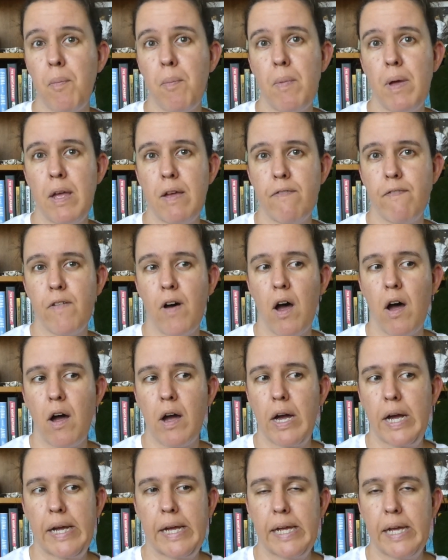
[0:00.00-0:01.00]
if
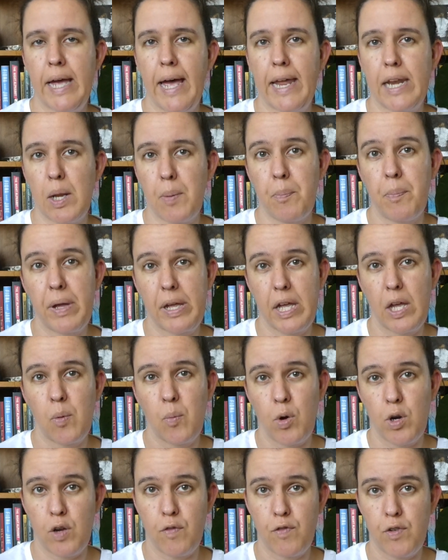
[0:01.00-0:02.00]
I end up picking
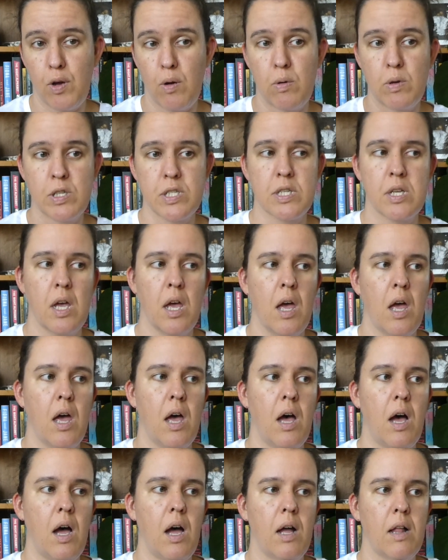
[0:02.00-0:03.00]
one of those,
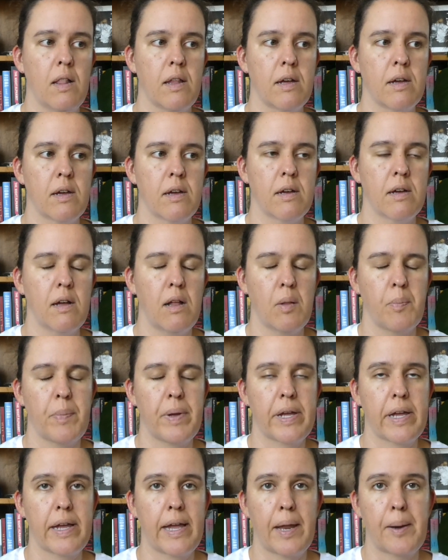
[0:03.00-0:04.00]
I'll
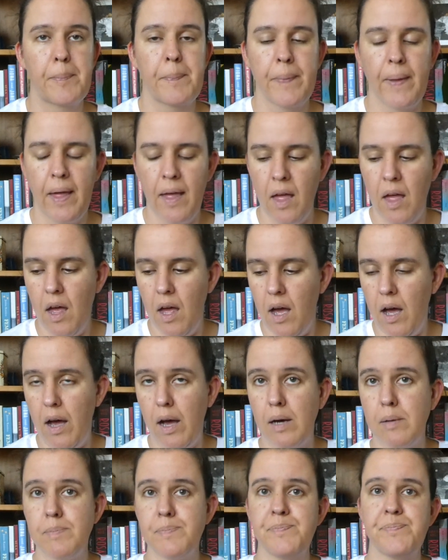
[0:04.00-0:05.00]
pick again.
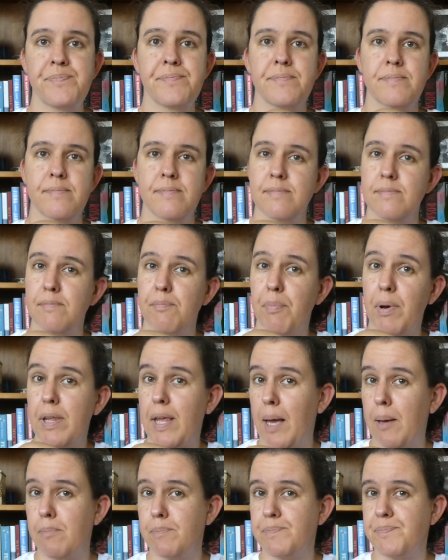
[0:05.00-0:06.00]
But
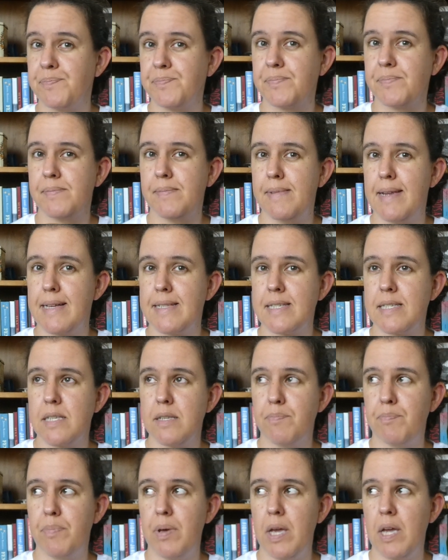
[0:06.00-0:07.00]
yeah, let's
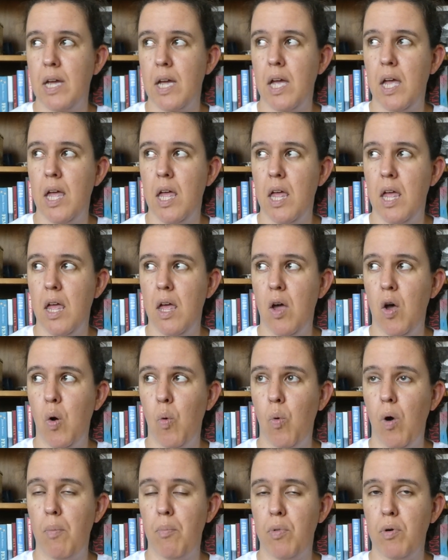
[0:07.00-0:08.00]
pick
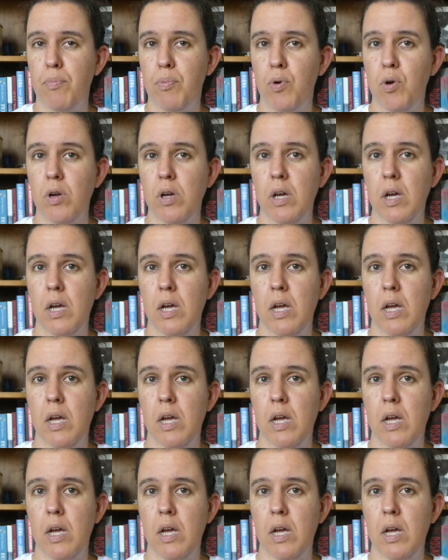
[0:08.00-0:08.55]
one more book.